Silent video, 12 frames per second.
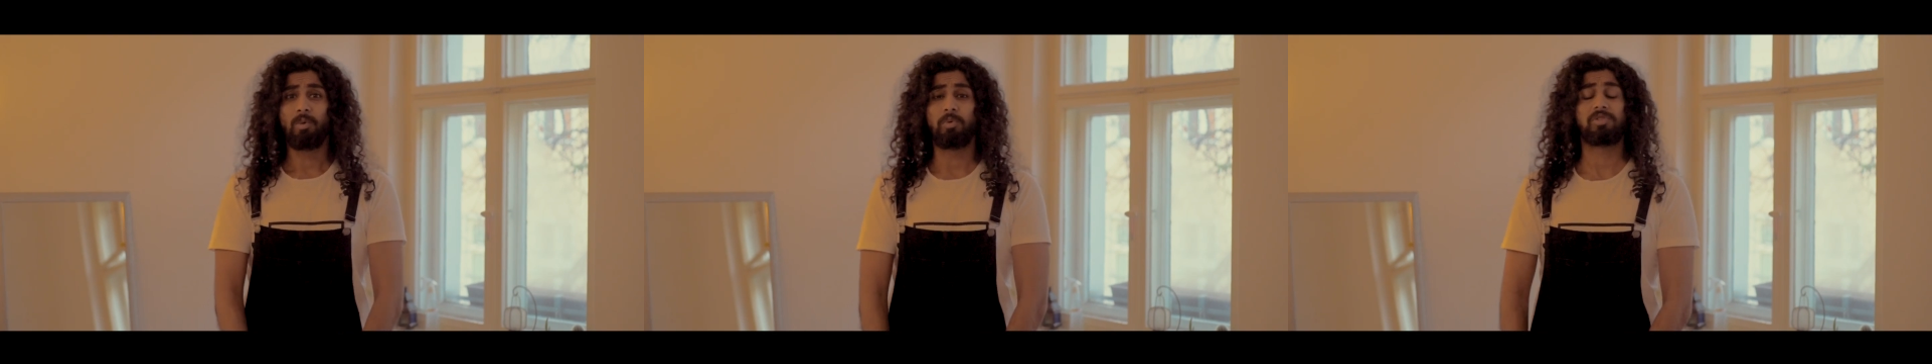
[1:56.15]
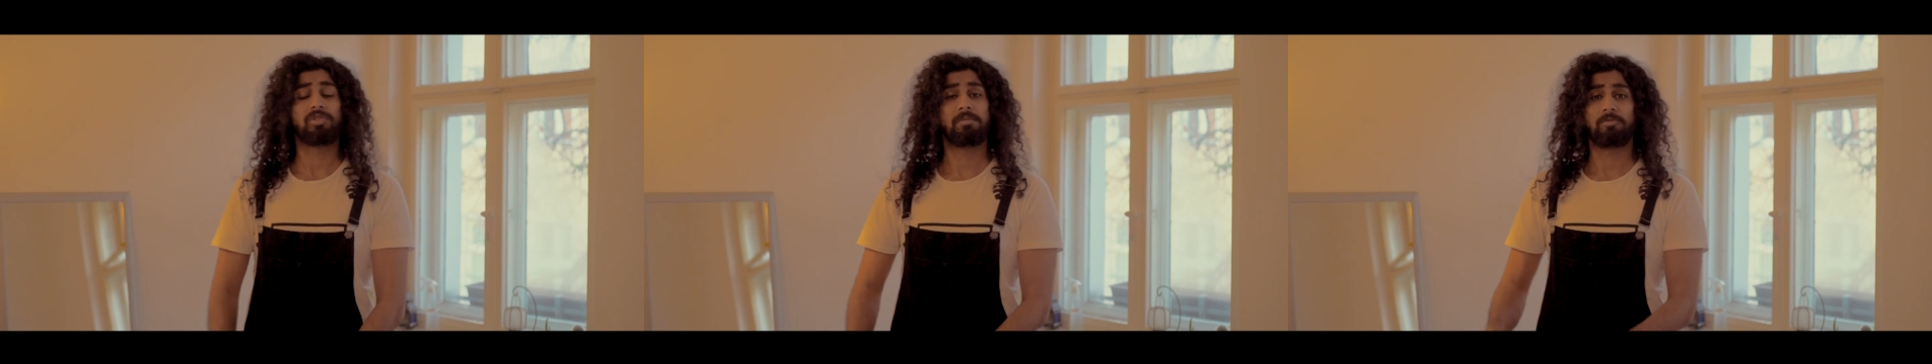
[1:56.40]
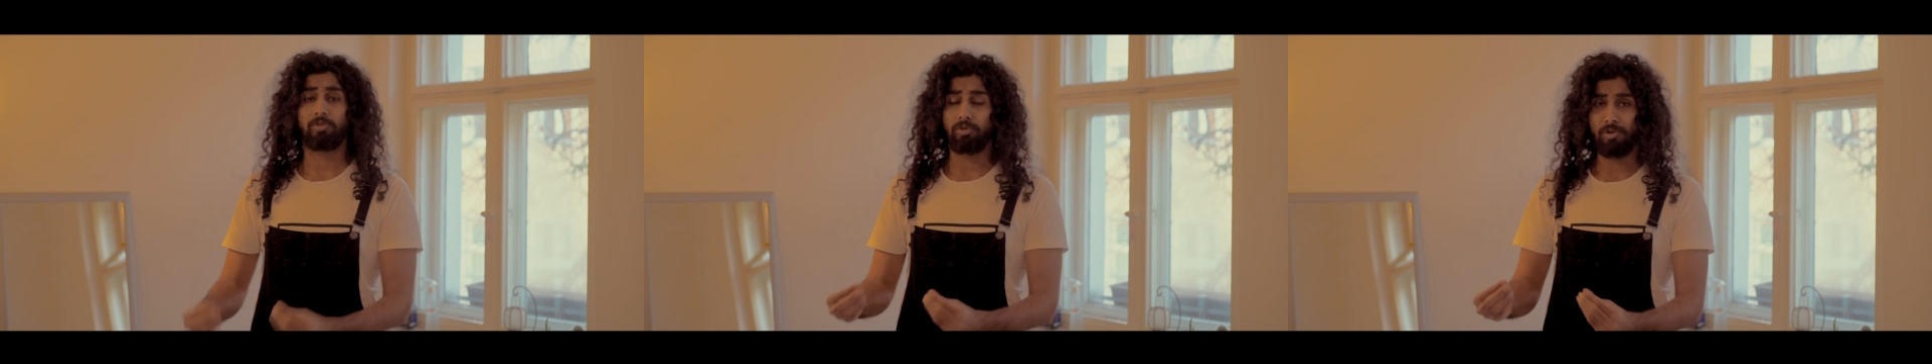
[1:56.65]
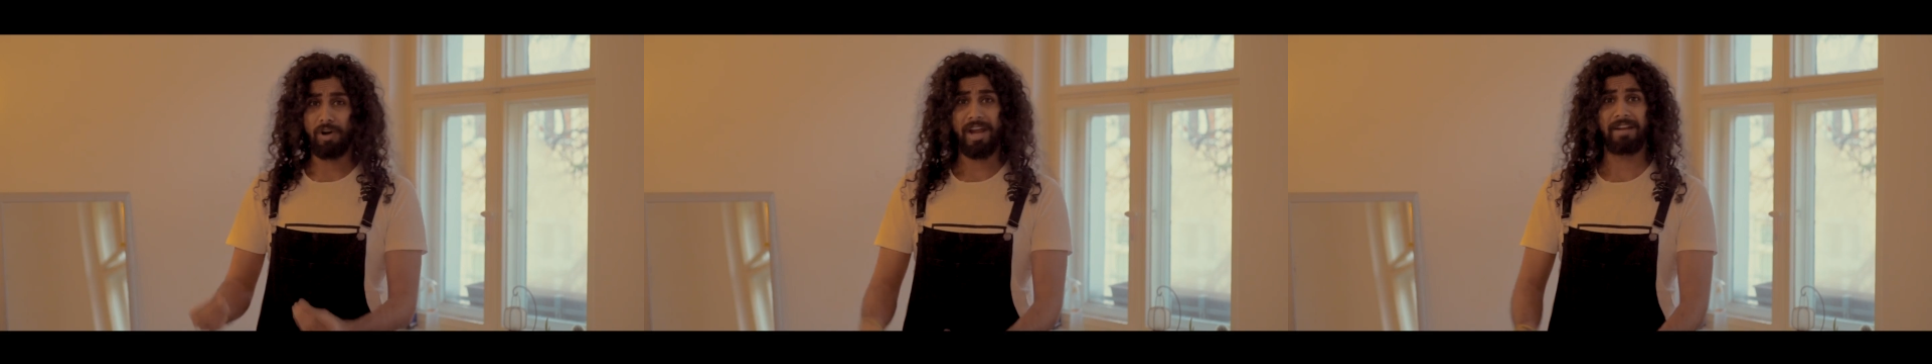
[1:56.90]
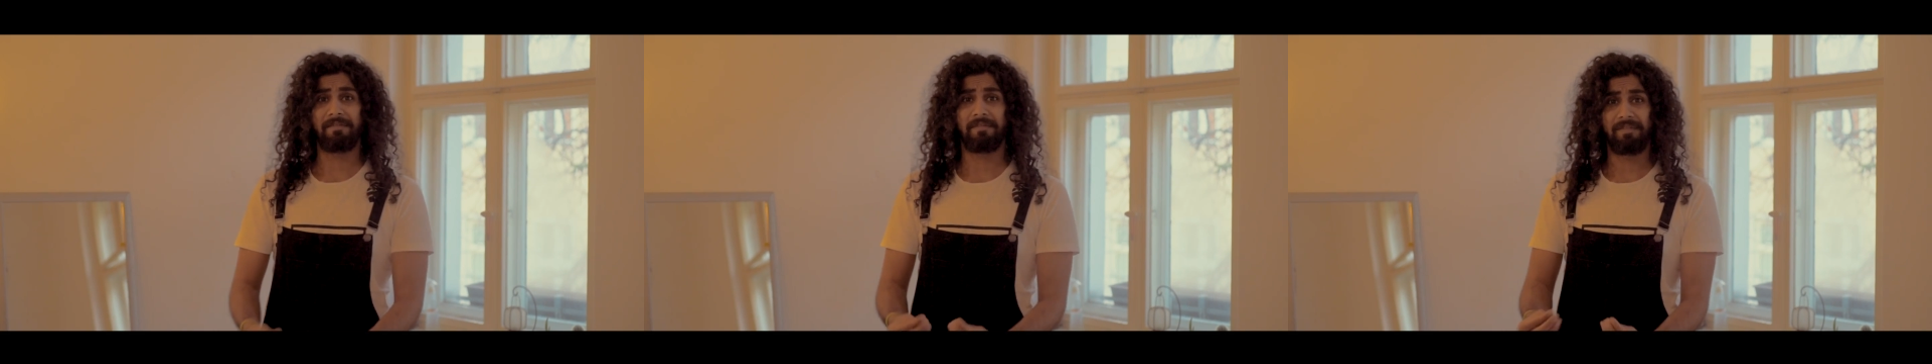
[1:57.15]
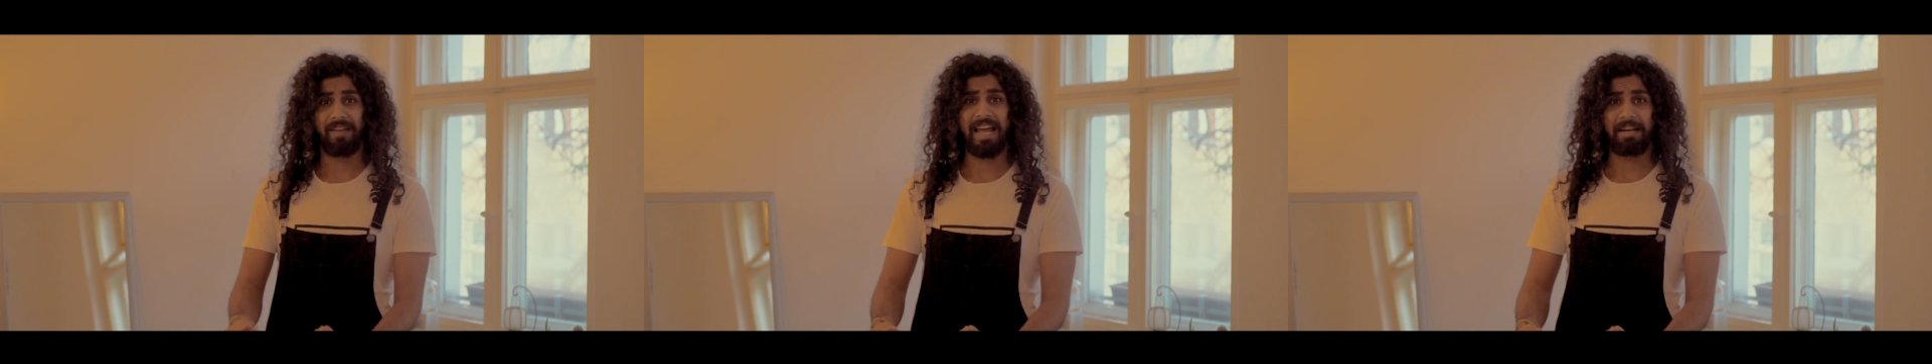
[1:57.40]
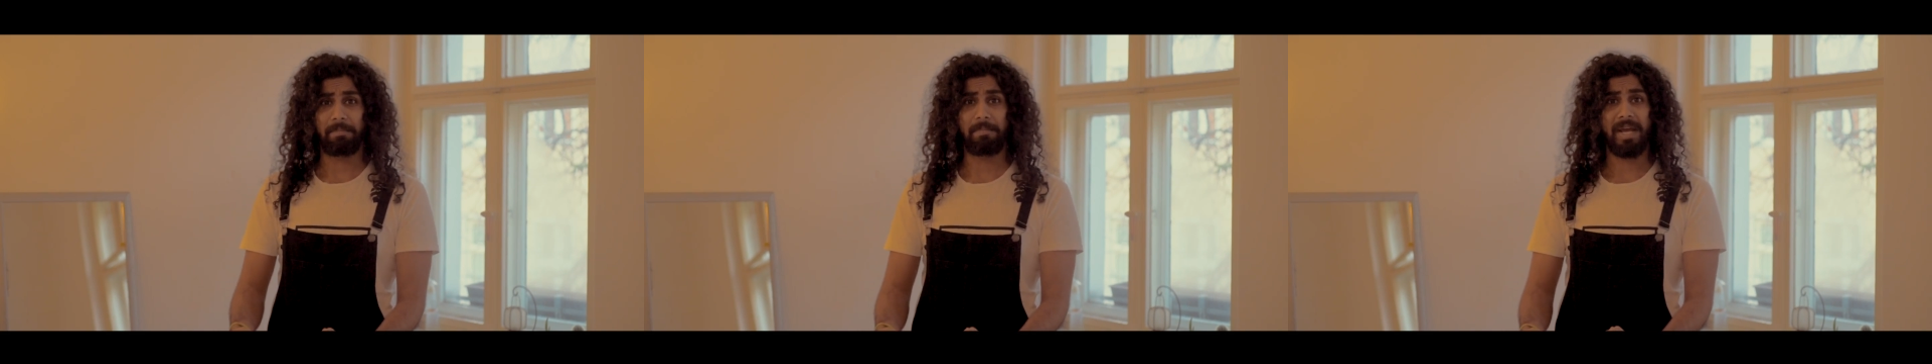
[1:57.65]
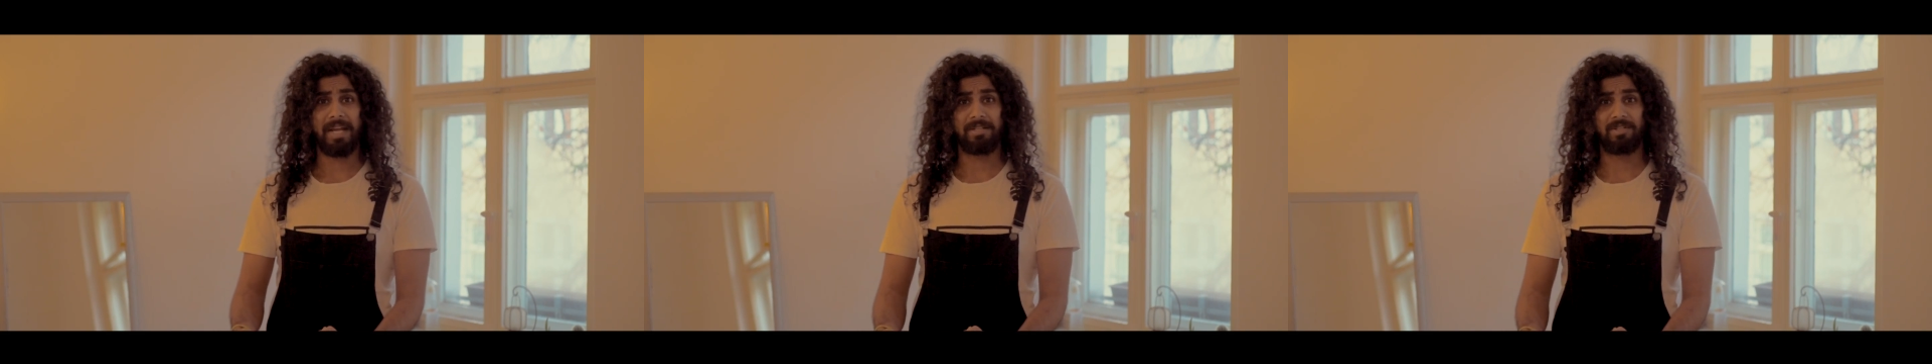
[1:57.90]
with some great
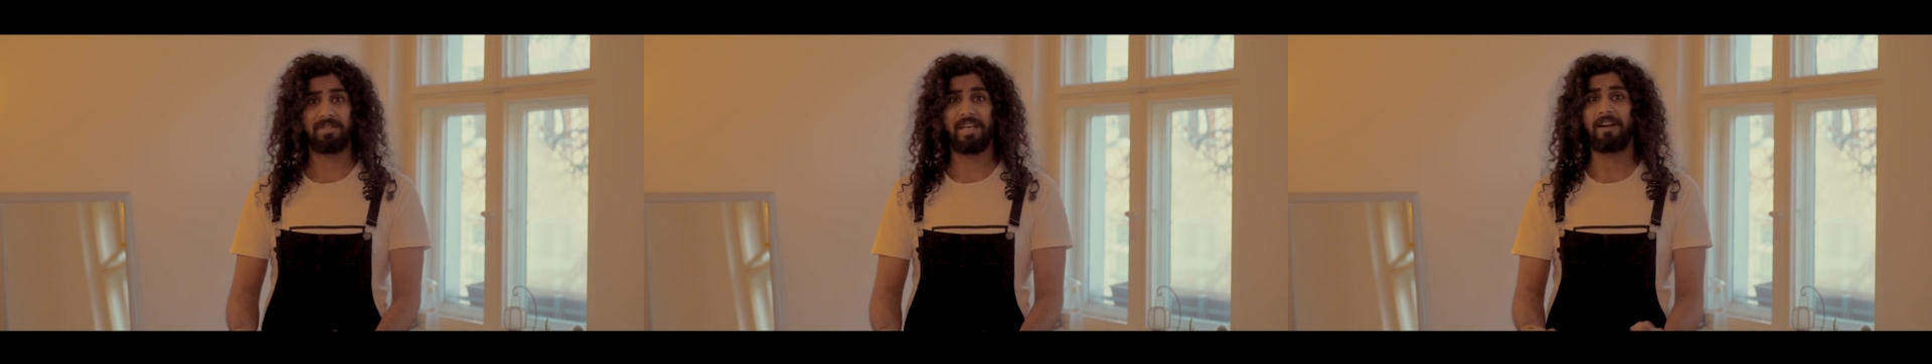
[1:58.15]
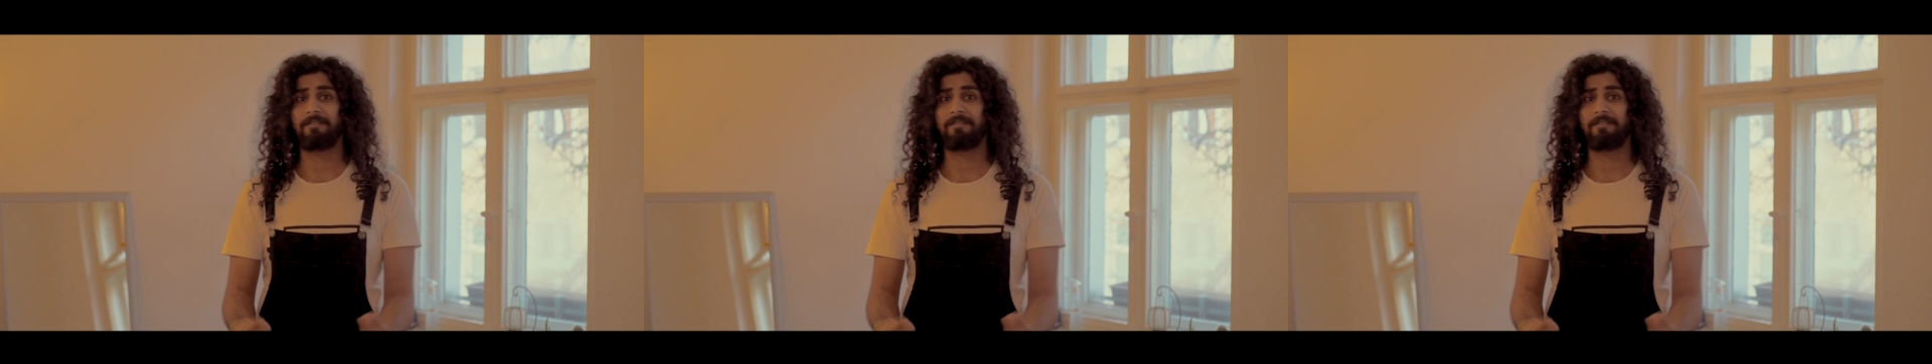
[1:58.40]
flatmates that